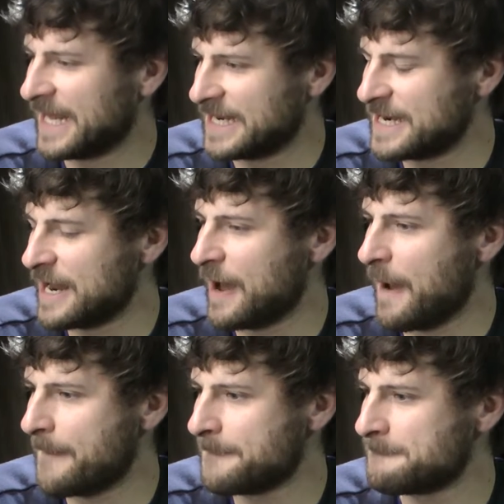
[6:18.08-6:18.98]
And
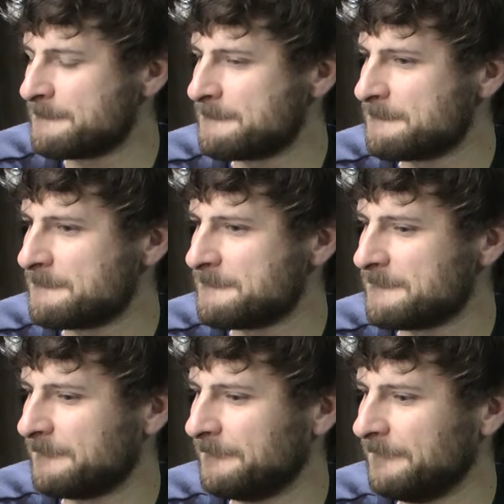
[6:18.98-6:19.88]

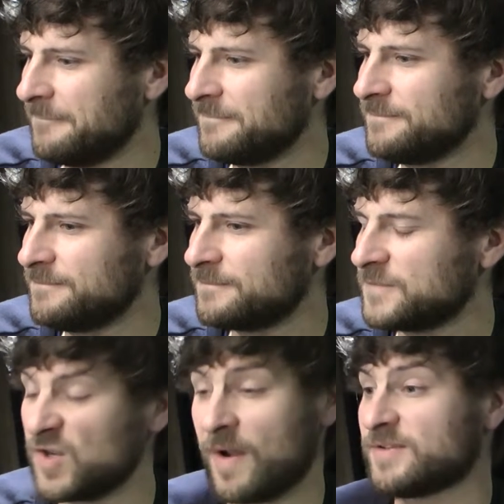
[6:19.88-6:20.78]
um,
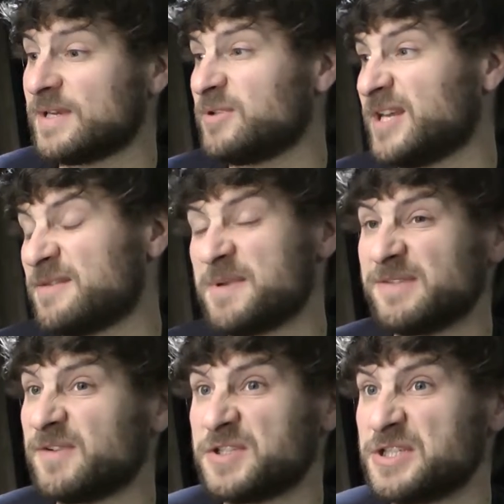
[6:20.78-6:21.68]
so I was able to get the
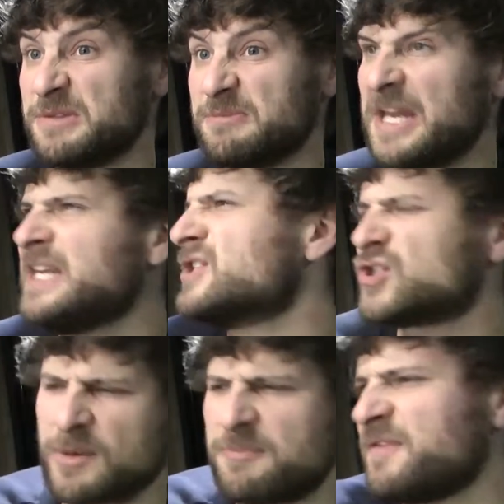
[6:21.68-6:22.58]
bass very cheap, and he had
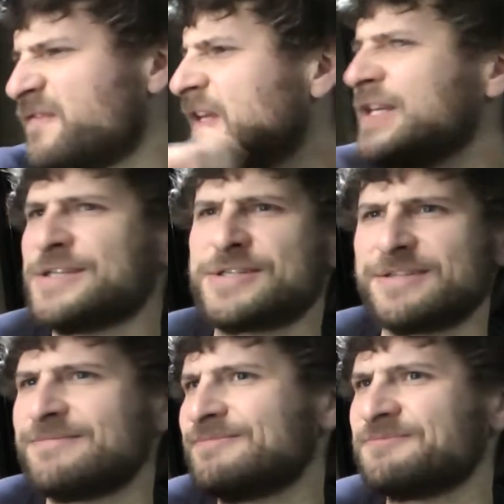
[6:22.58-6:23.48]
stripped the
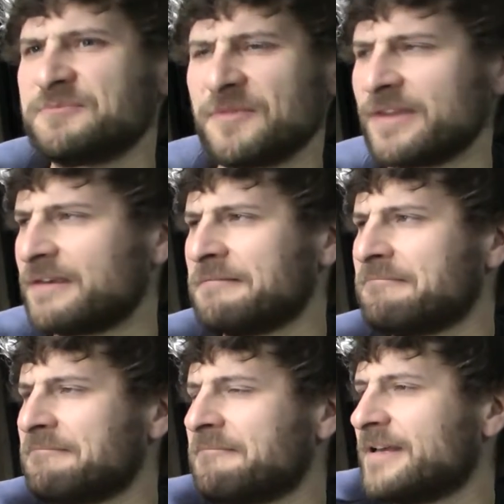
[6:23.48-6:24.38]
finish, and
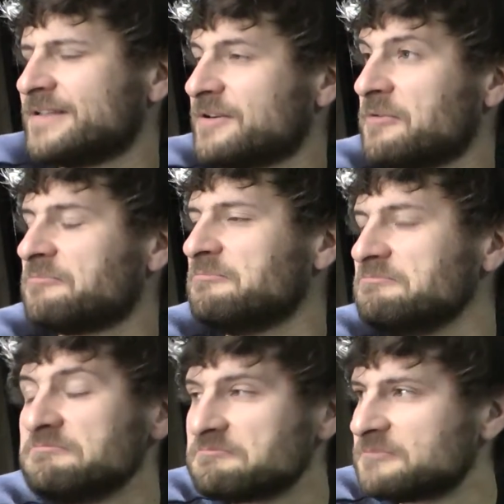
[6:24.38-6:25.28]
so
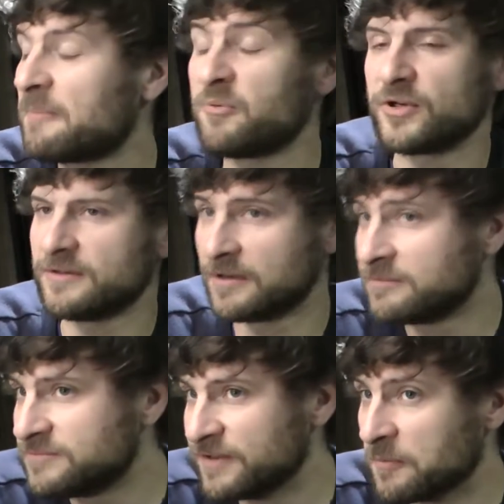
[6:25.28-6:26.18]
I put a
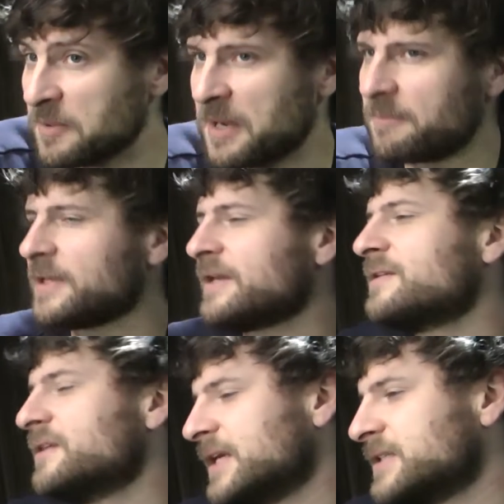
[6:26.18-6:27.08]
different pickup in
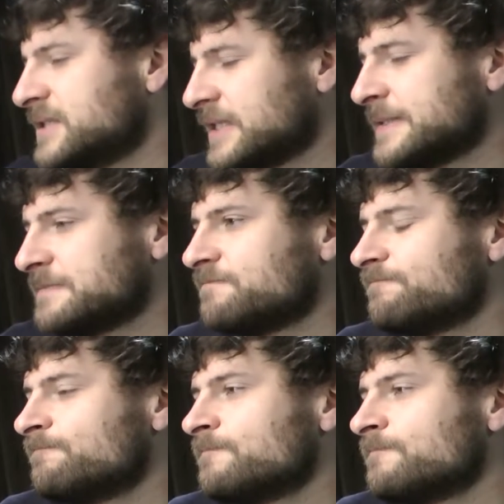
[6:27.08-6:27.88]
it, and um,